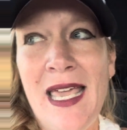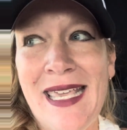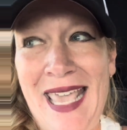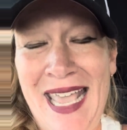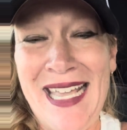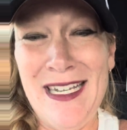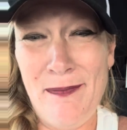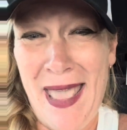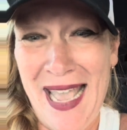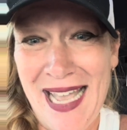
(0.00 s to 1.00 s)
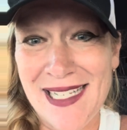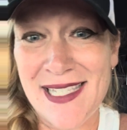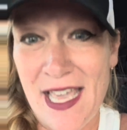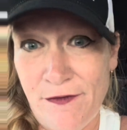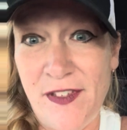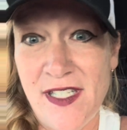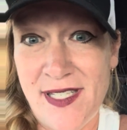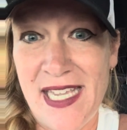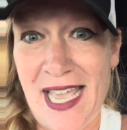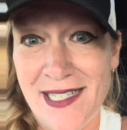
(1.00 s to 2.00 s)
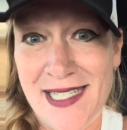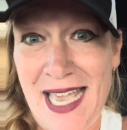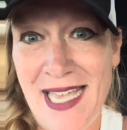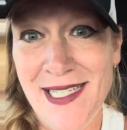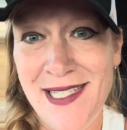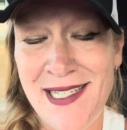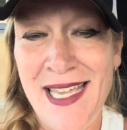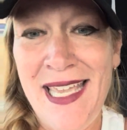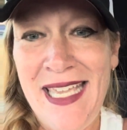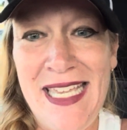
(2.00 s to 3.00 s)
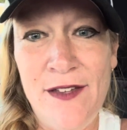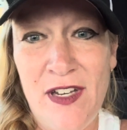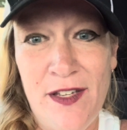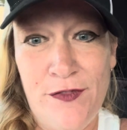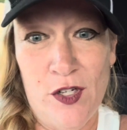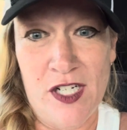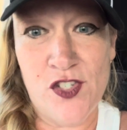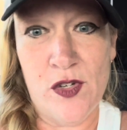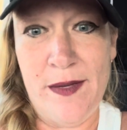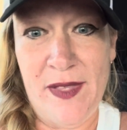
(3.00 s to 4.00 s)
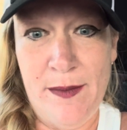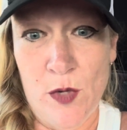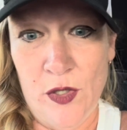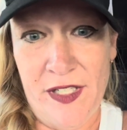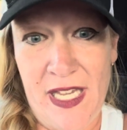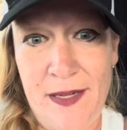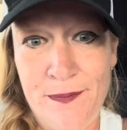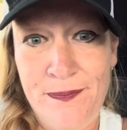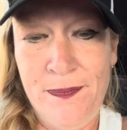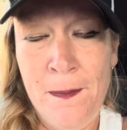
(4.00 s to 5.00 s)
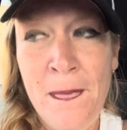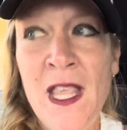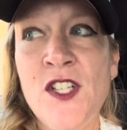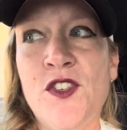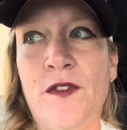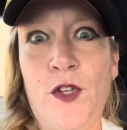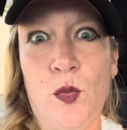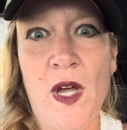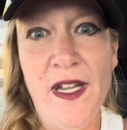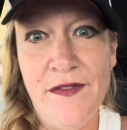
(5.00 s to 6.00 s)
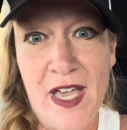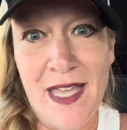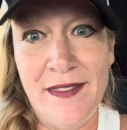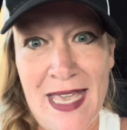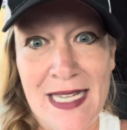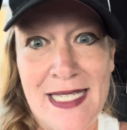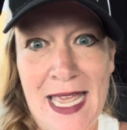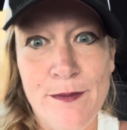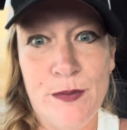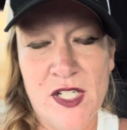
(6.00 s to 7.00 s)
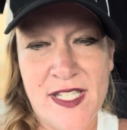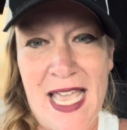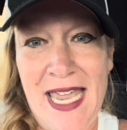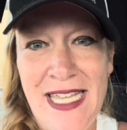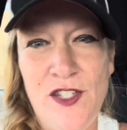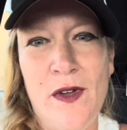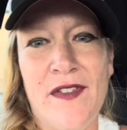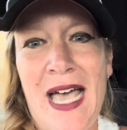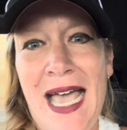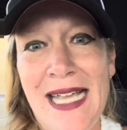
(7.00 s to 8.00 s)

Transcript: can pass that VCS test, even if they're extremely moldy. So if you're one of that 10% and you have a high